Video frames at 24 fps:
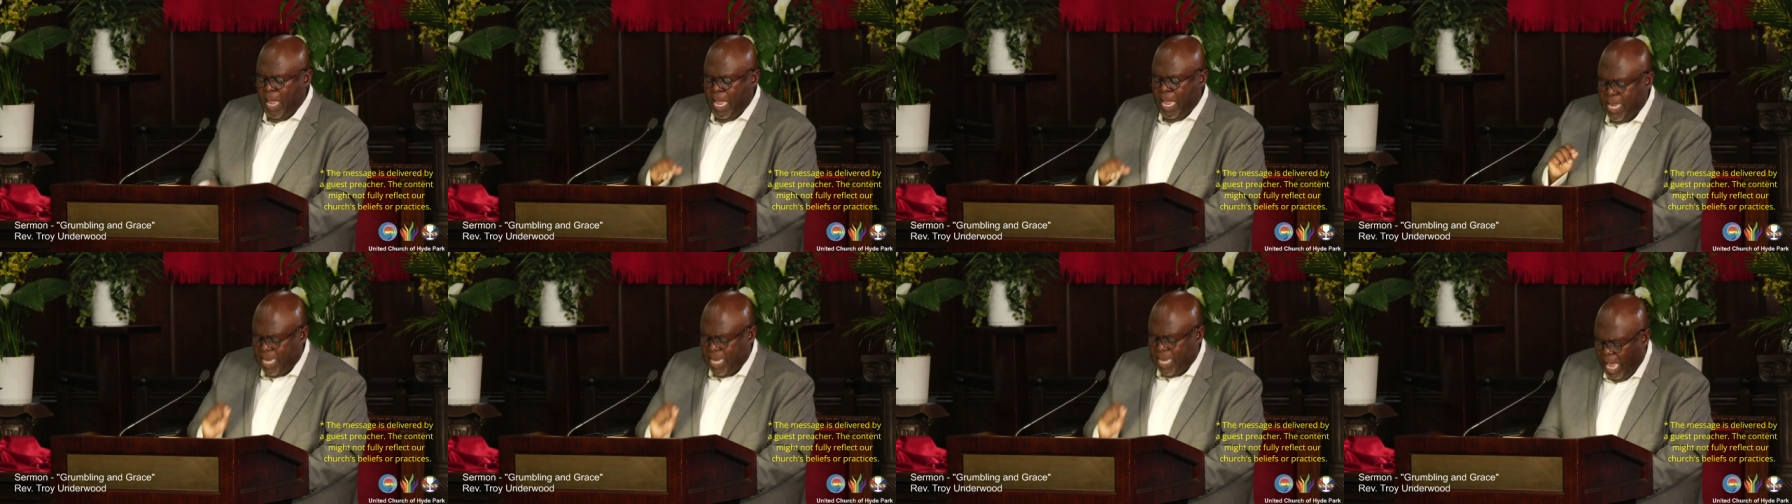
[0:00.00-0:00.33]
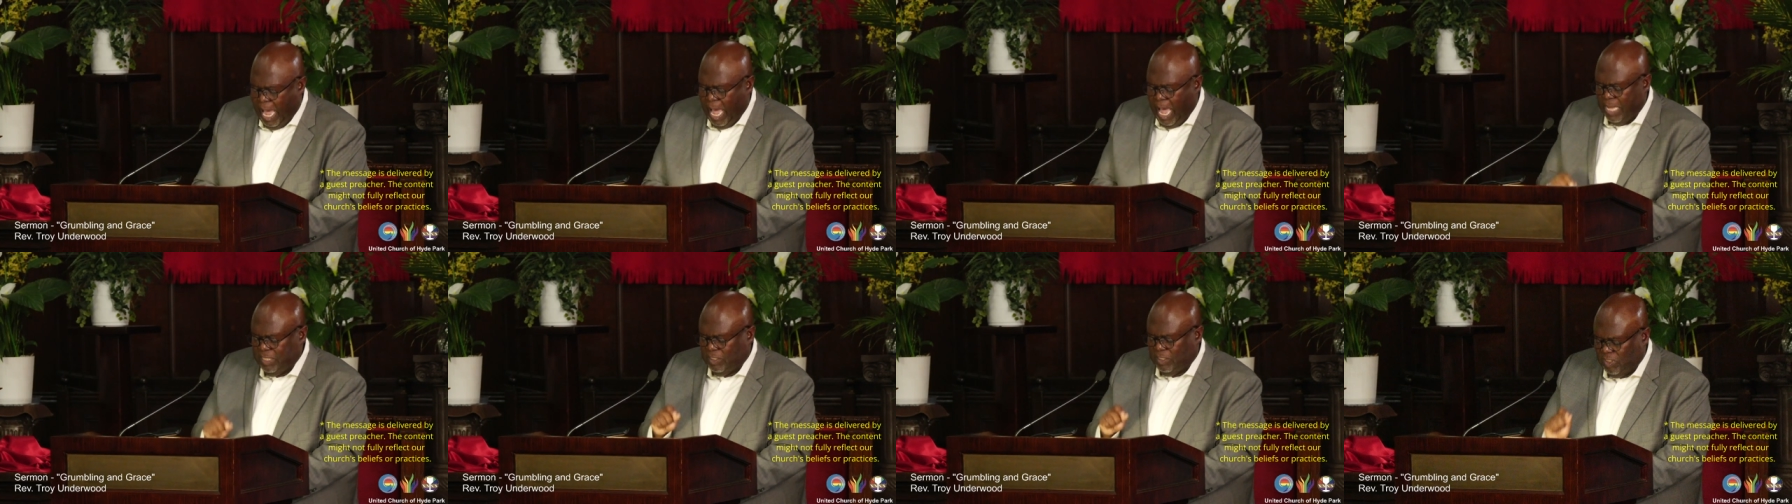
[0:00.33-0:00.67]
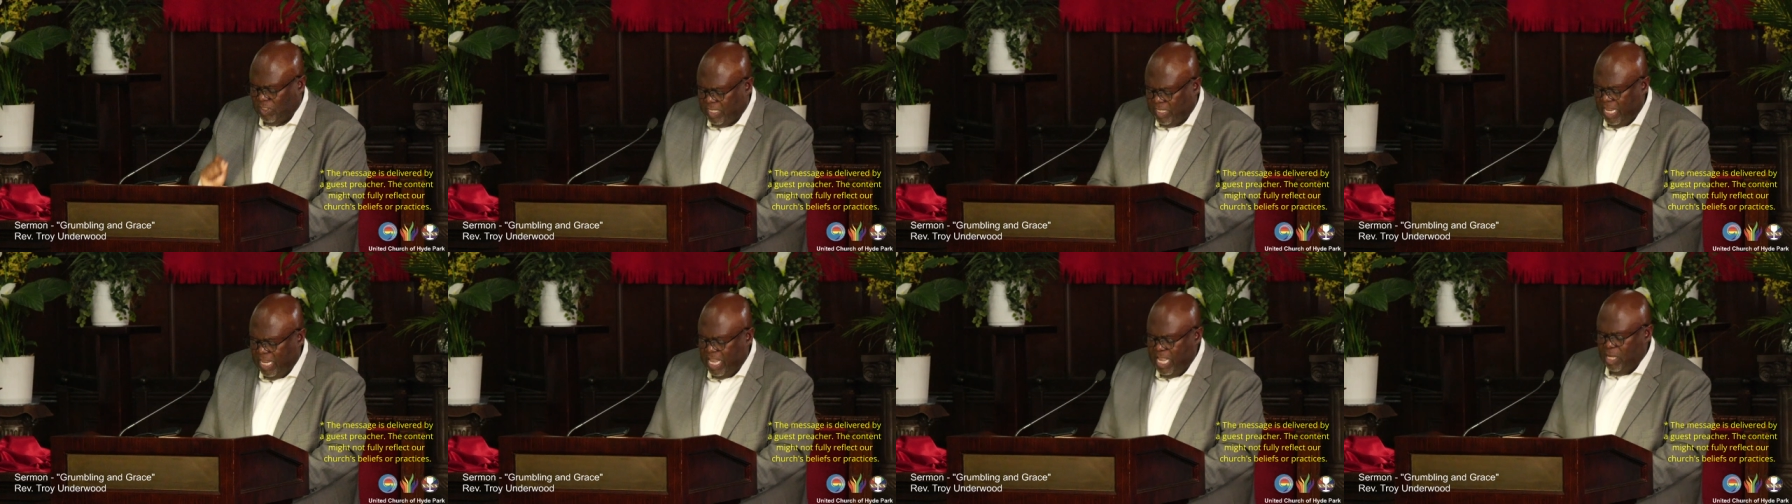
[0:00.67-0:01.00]
God
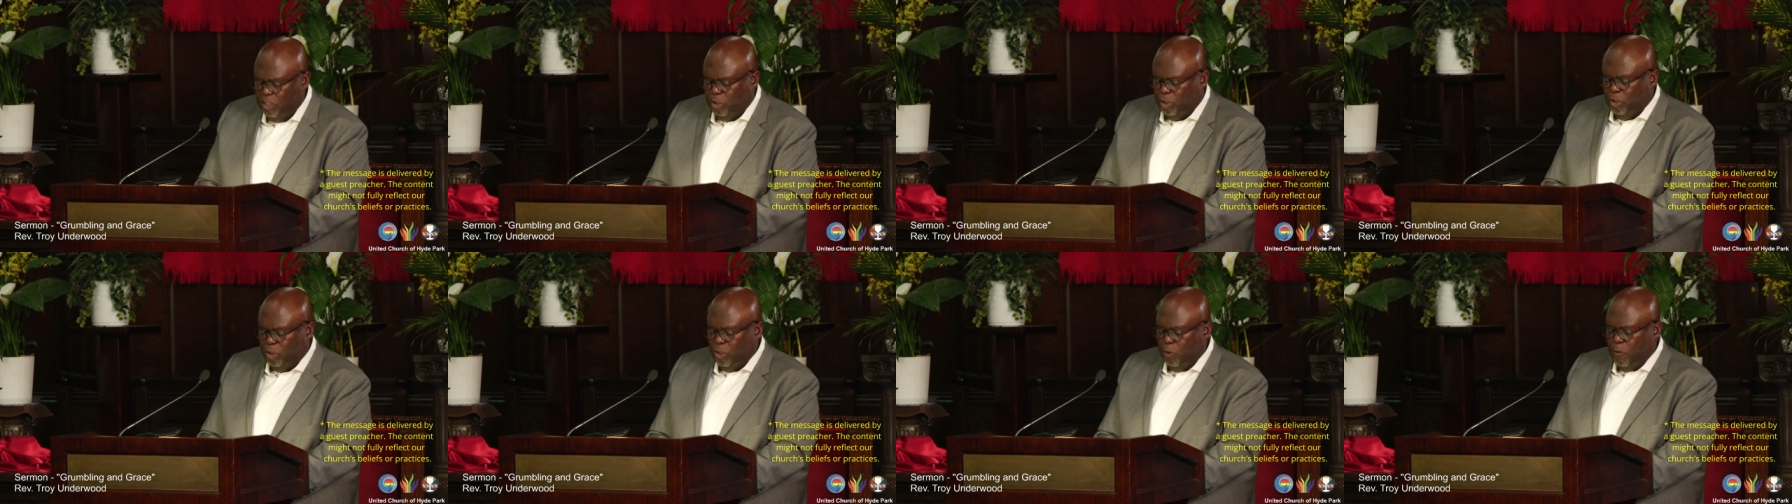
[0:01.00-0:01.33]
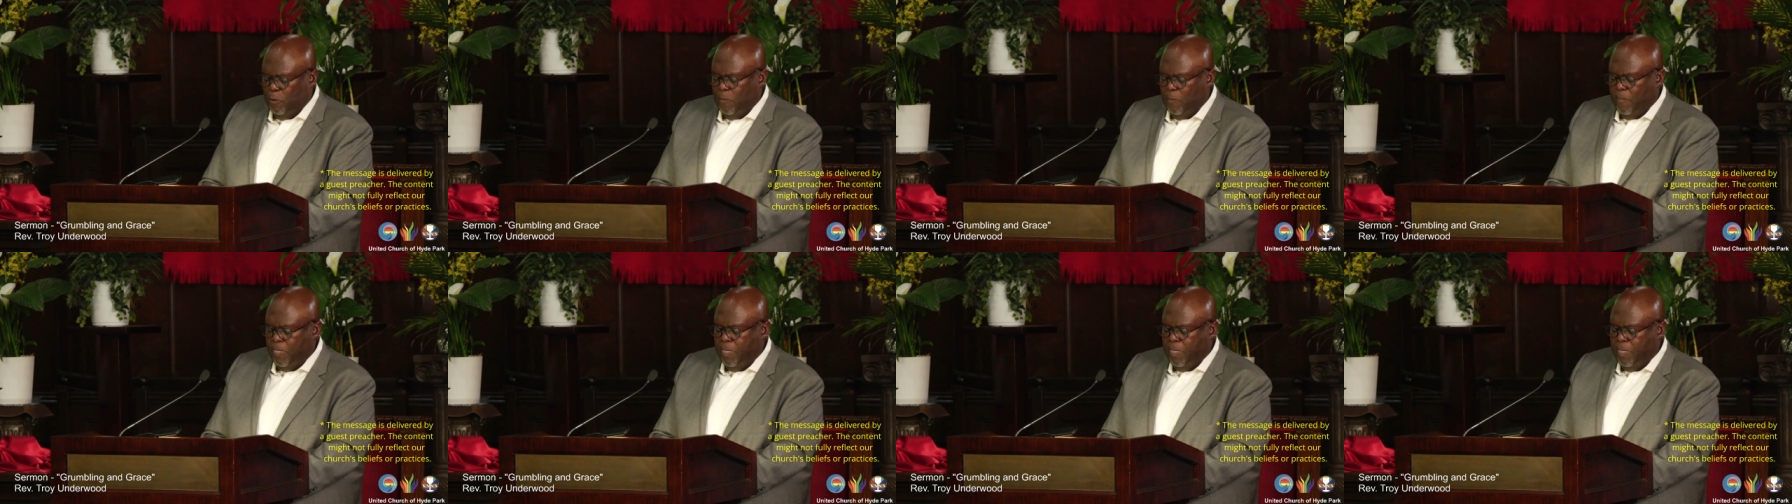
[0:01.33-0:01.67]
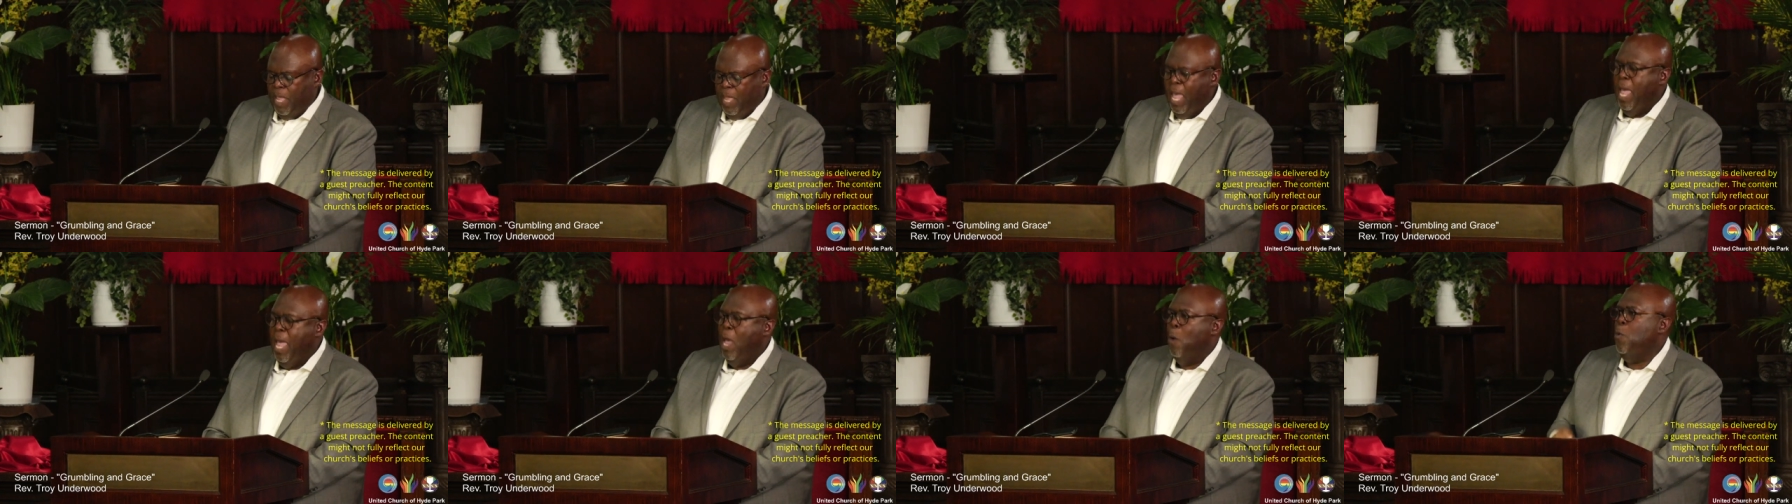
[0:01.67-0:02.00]
sees you.
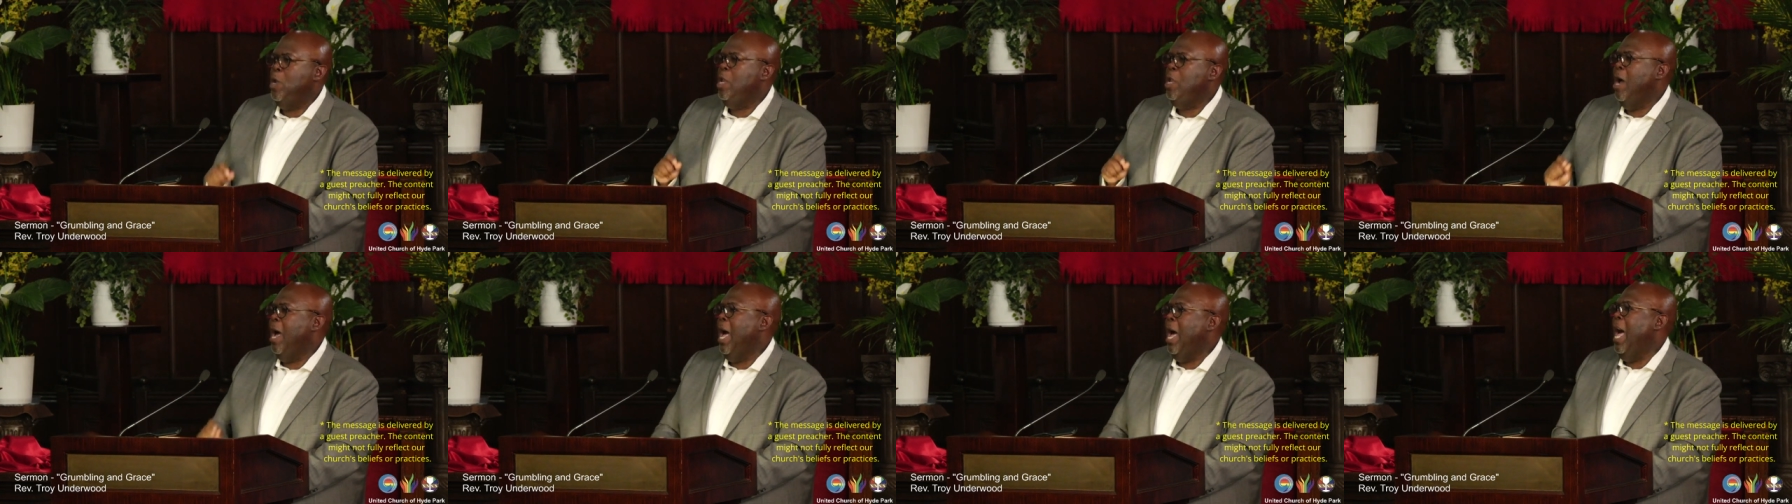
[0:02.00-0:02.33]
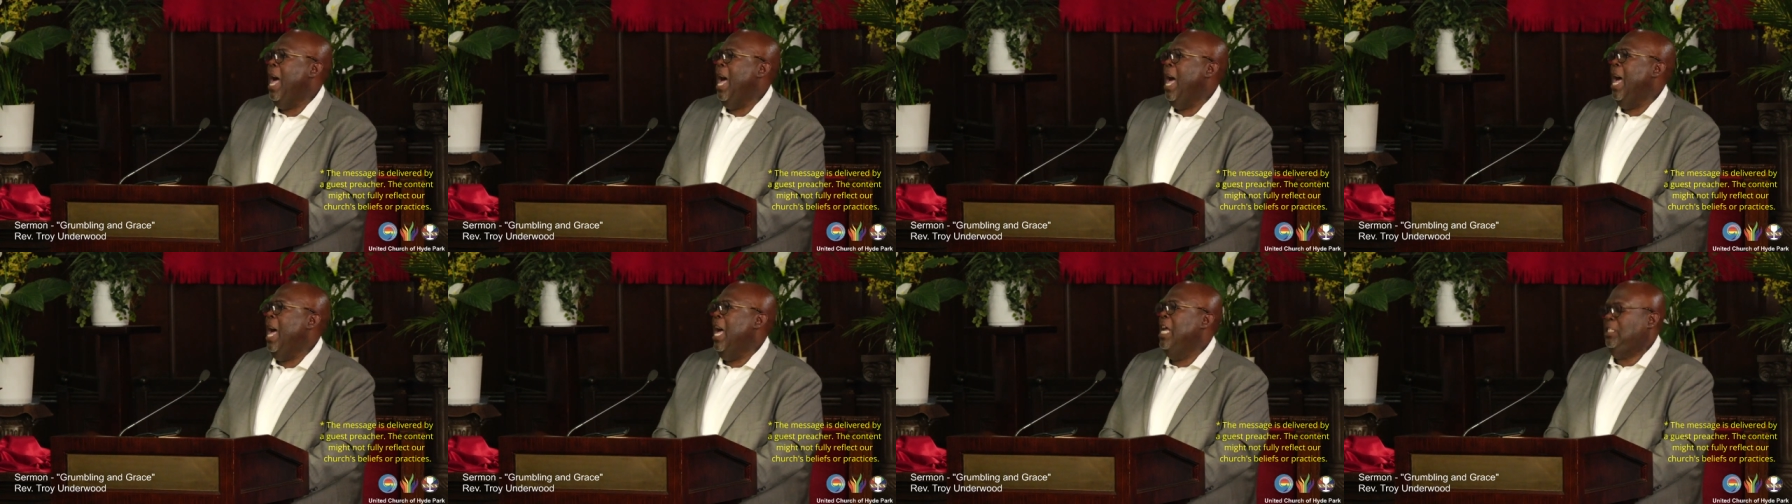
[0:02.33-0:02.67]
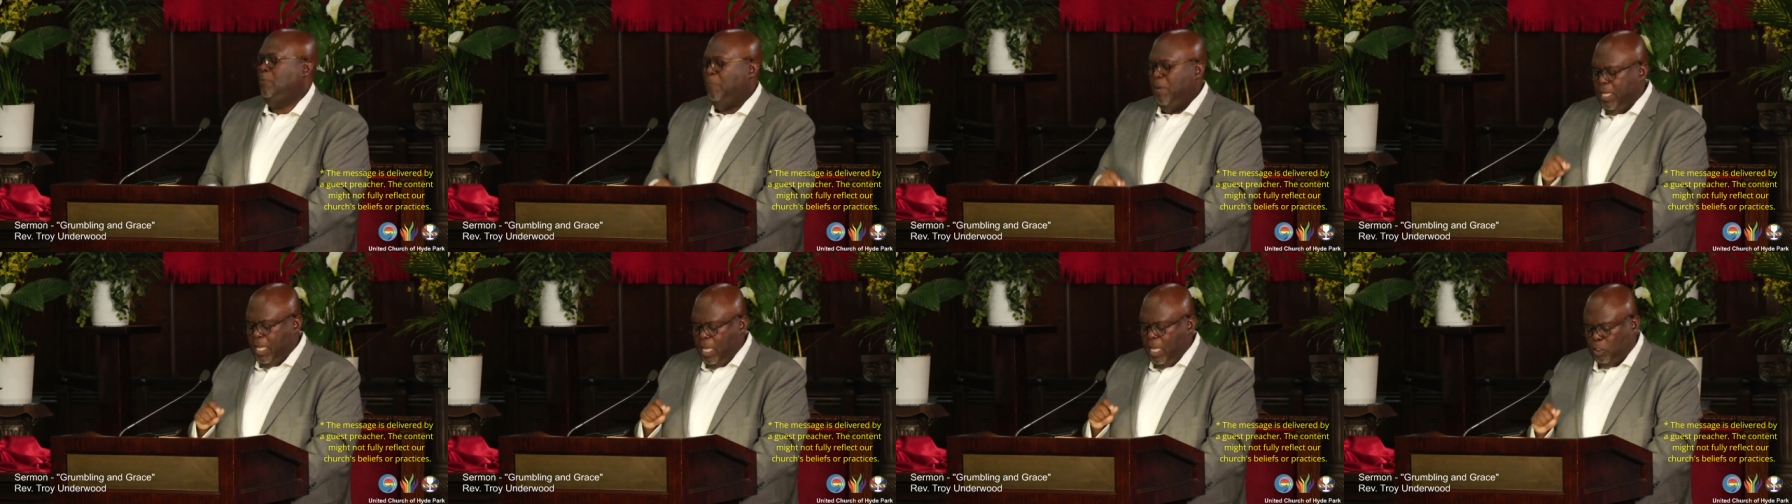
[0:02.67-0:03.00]
And when your eyes
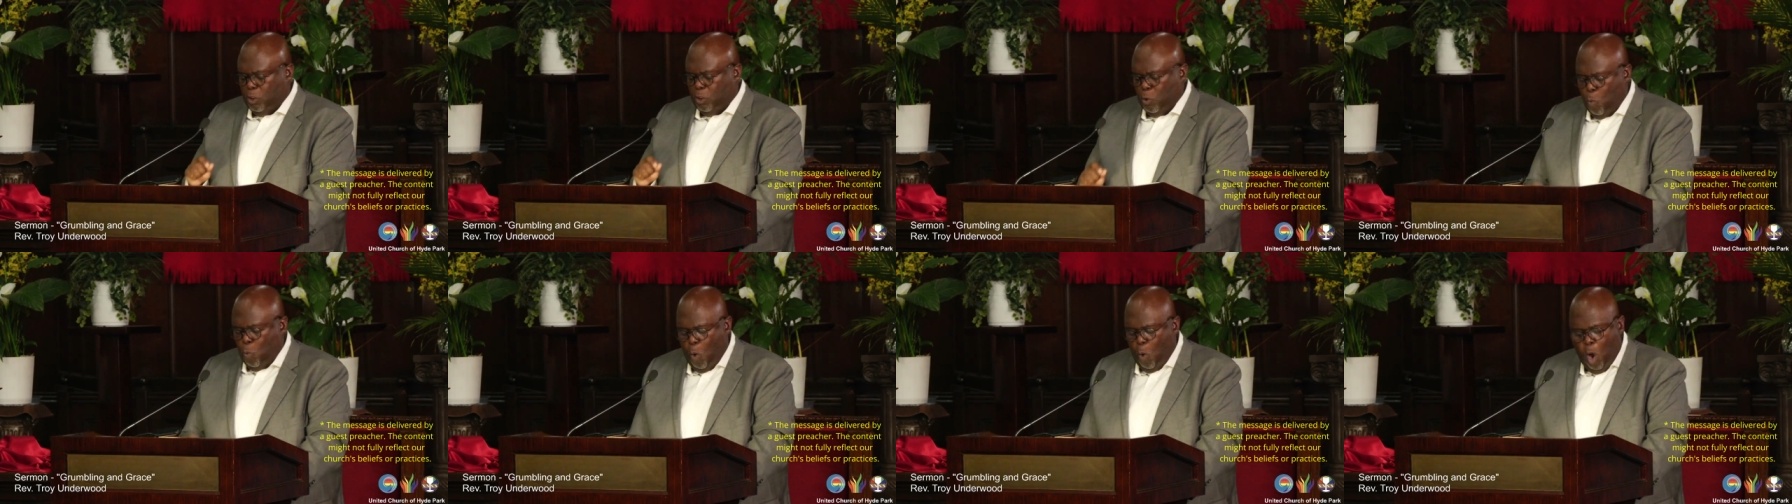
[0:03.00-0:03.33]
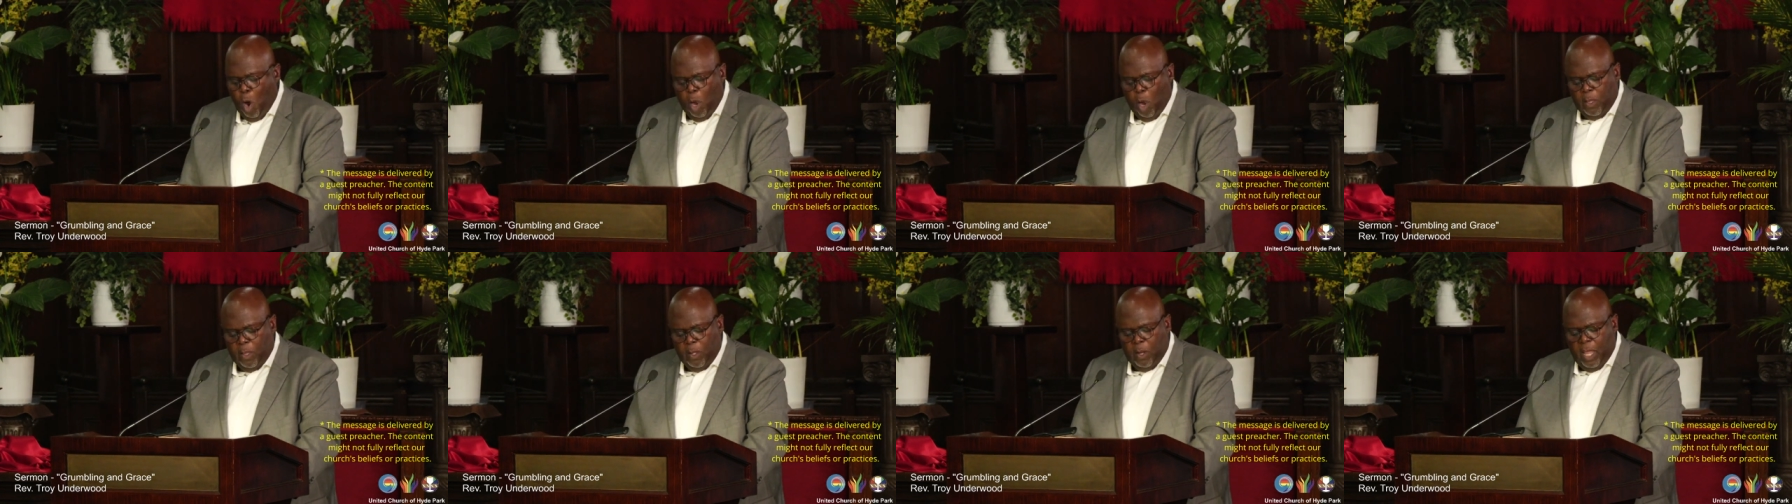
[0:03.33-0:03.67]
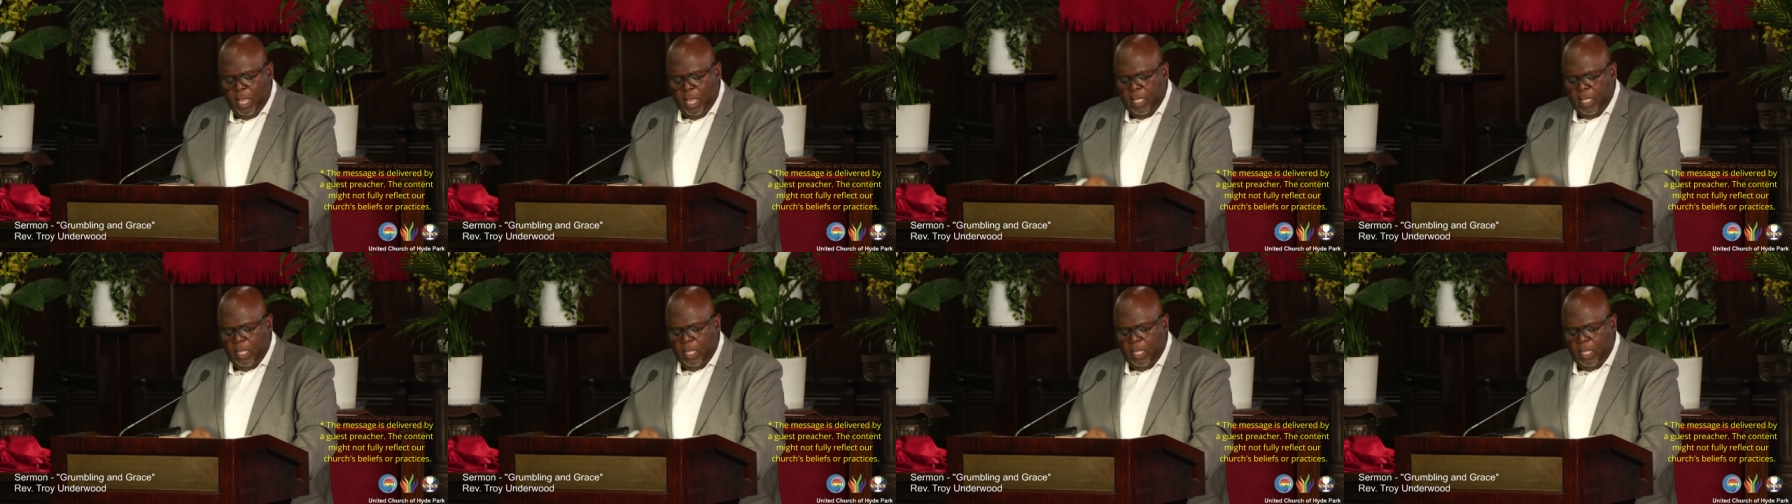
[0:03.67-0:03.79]
begin to water